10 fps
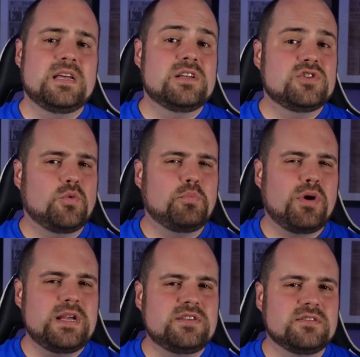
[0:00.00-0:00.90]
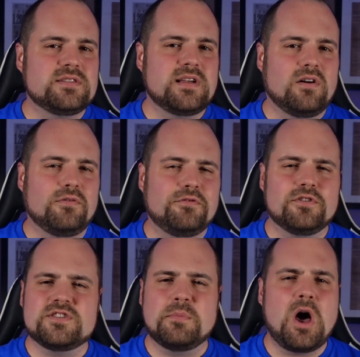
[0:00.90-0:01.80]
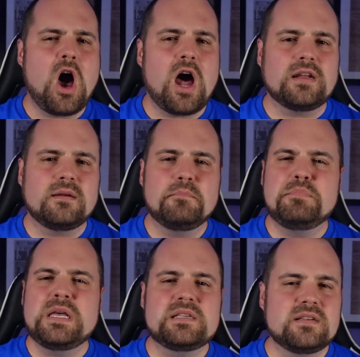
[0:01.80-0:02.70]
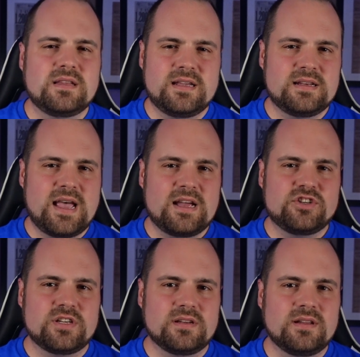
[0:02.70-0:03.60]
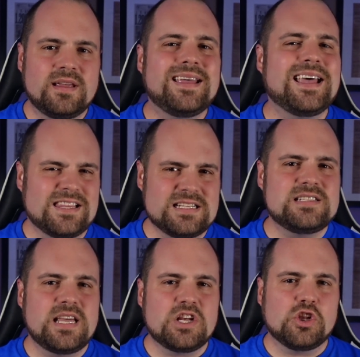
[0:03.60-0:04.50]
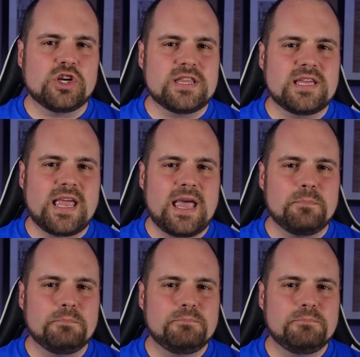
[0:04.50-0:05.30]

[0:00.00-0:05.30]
So brace yourself for some hot, pixelated action, and let's take a look at the game.